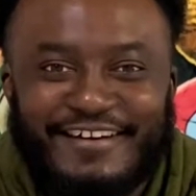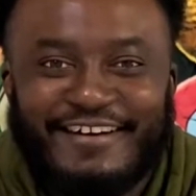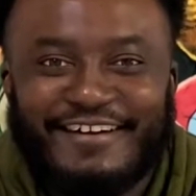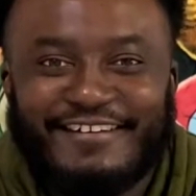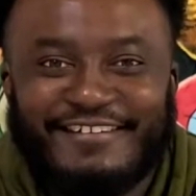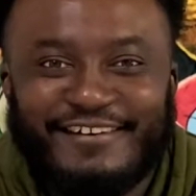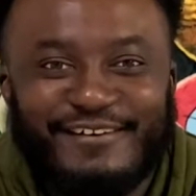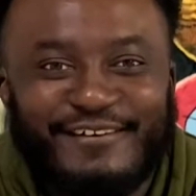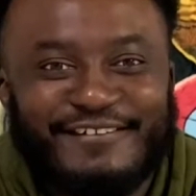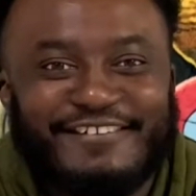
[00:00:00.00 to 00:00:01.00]
until
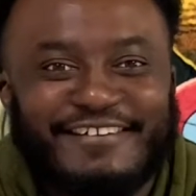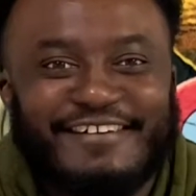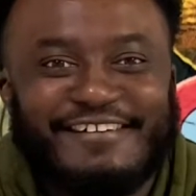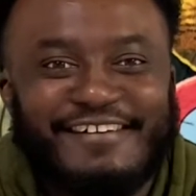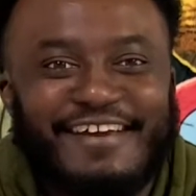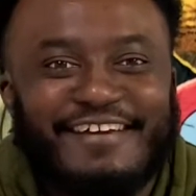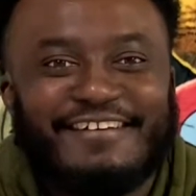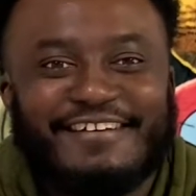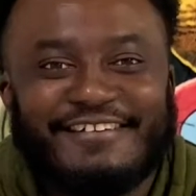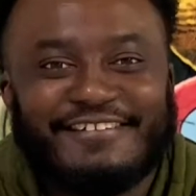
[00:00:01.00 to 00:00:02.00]
Luffy can gain
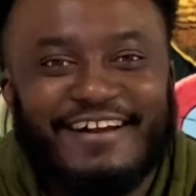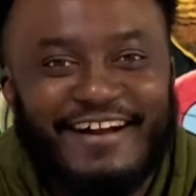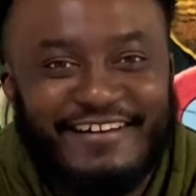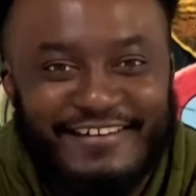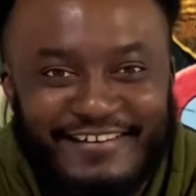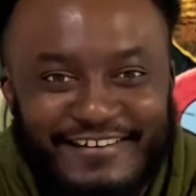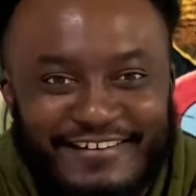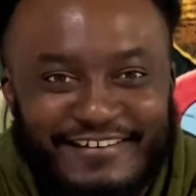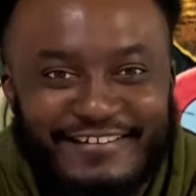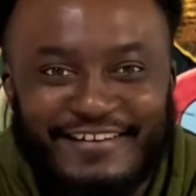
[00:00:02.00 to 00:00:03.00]
his haki again.